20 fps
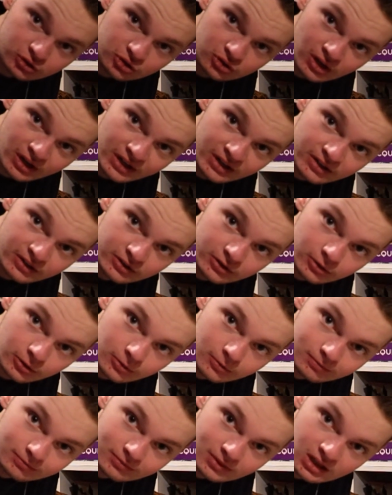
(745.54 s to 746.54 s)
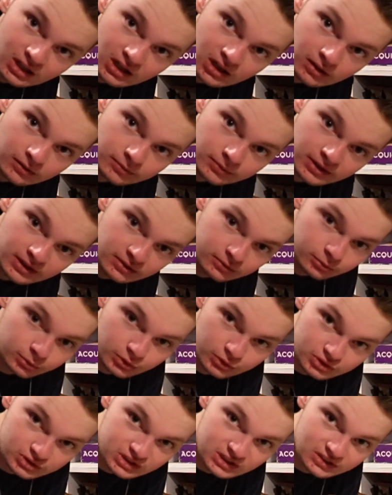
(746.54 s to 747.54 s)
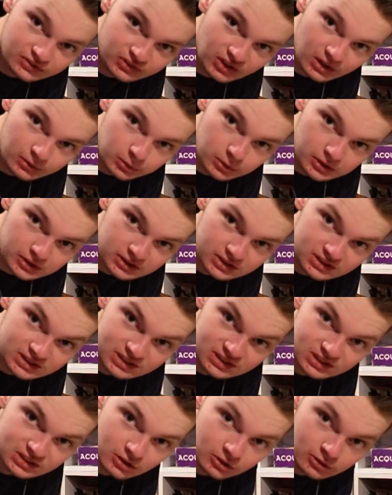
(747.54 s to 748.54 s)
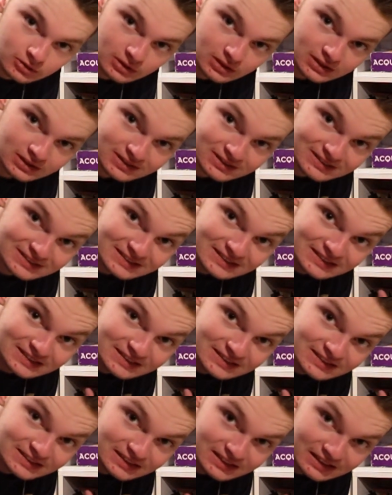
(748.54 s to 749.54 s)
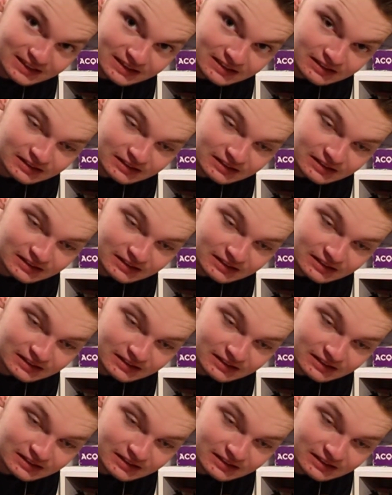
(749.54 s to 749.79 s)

to try and do. We'll see if that works. So, yeah.